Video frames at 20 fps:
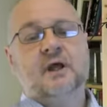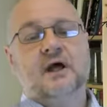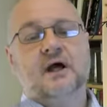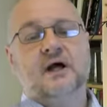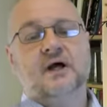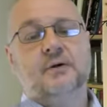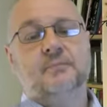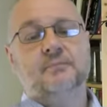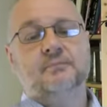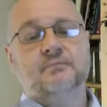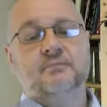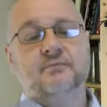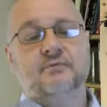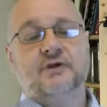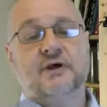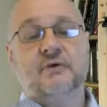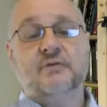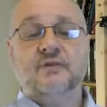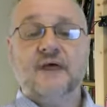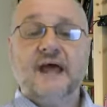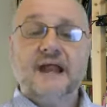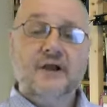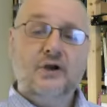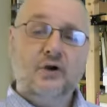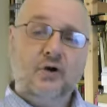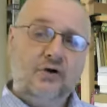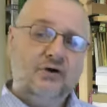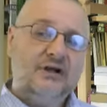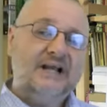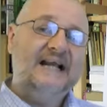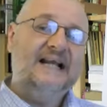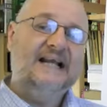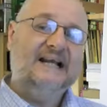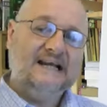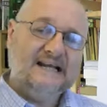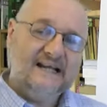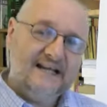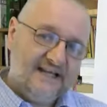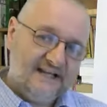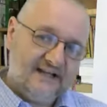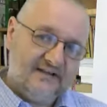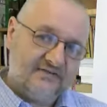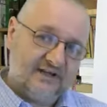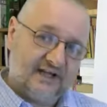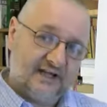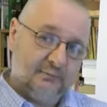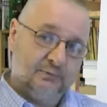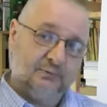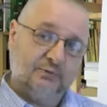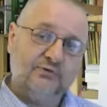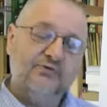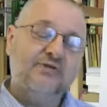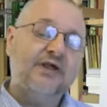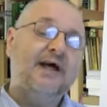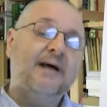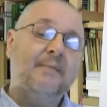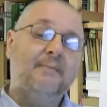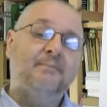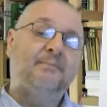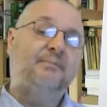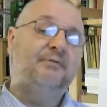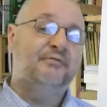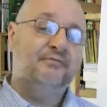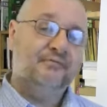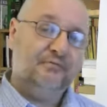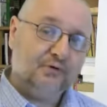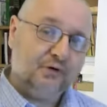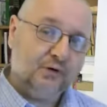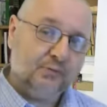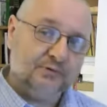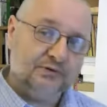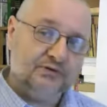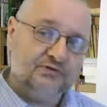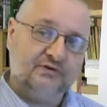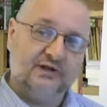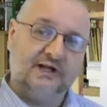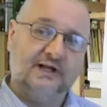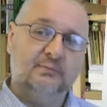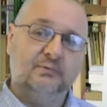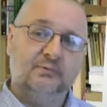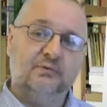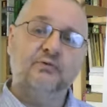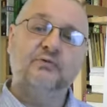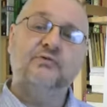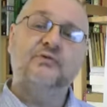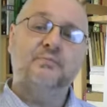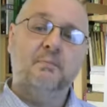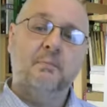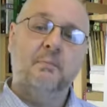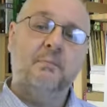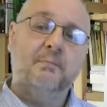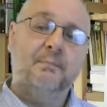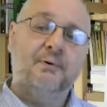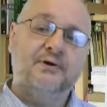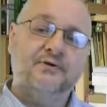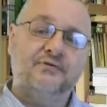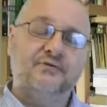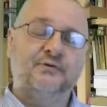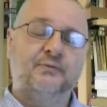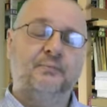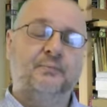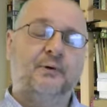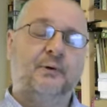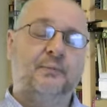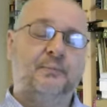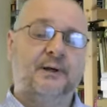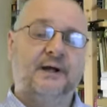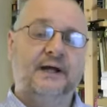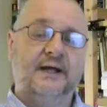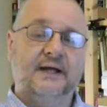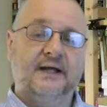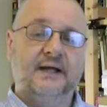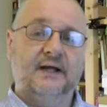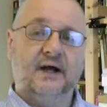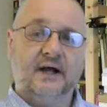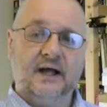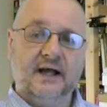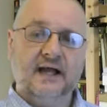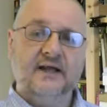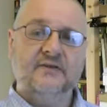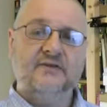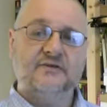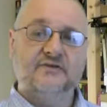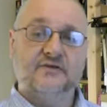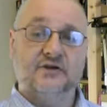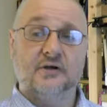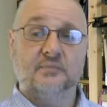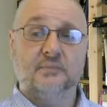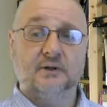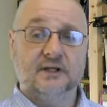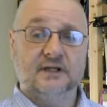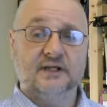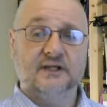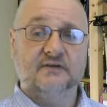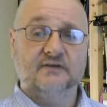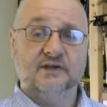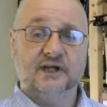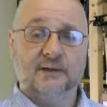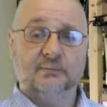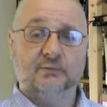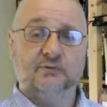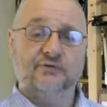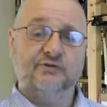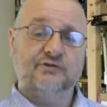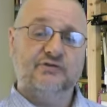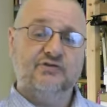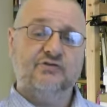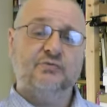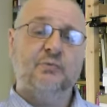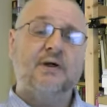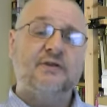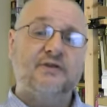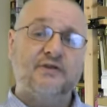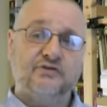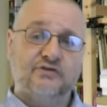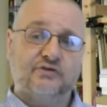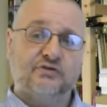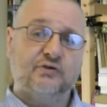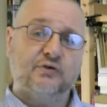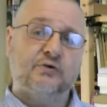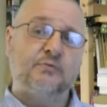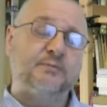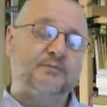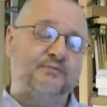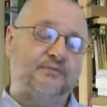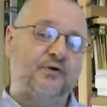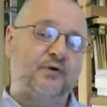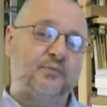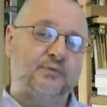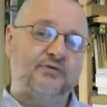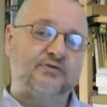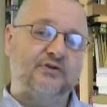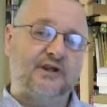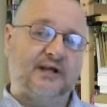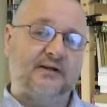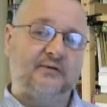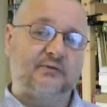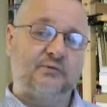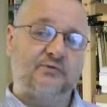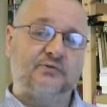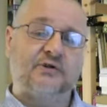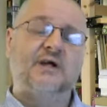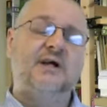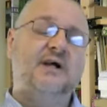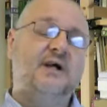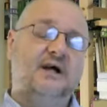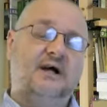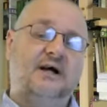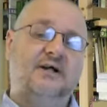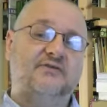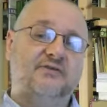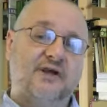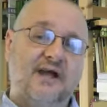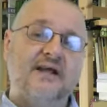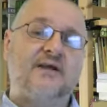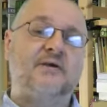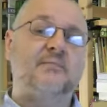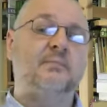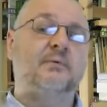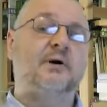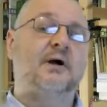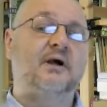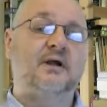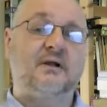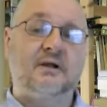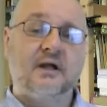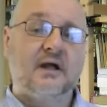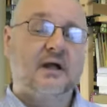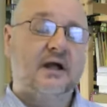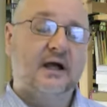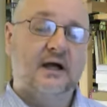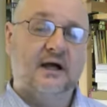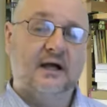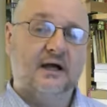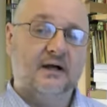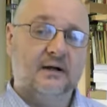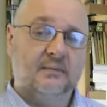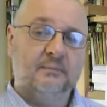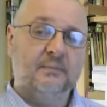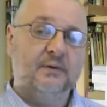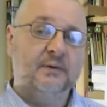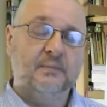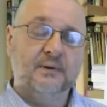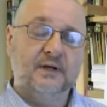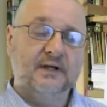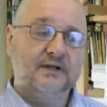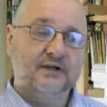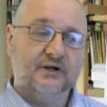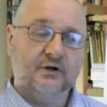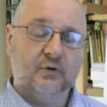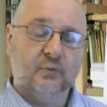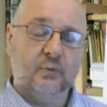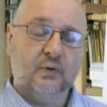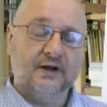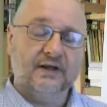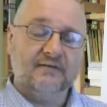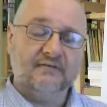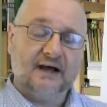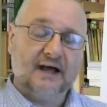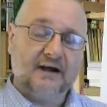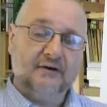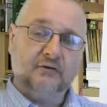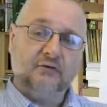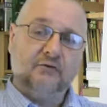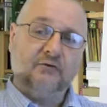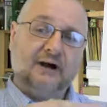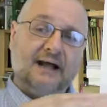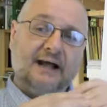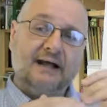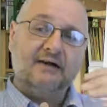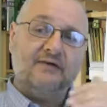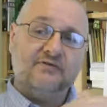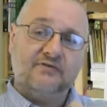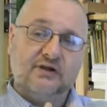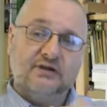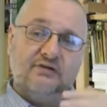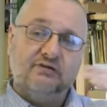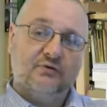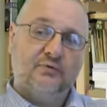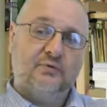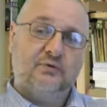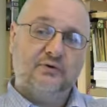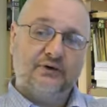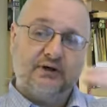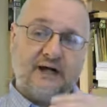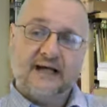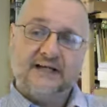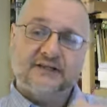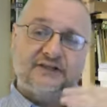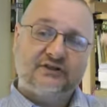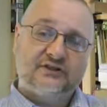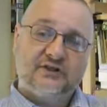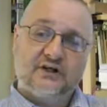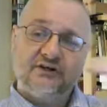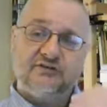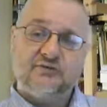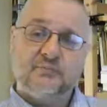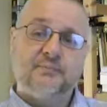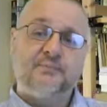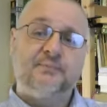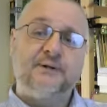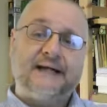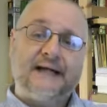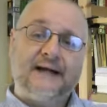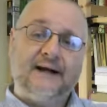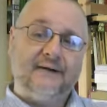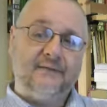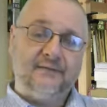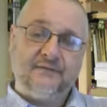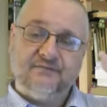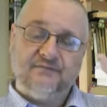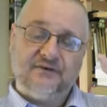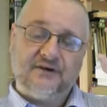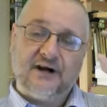So they're not league tables, they're performance tables. Personal bugbear here, I hate the term league tables. This is where these school performance tables are taken by the media or whatever and ranked into order and try to figure out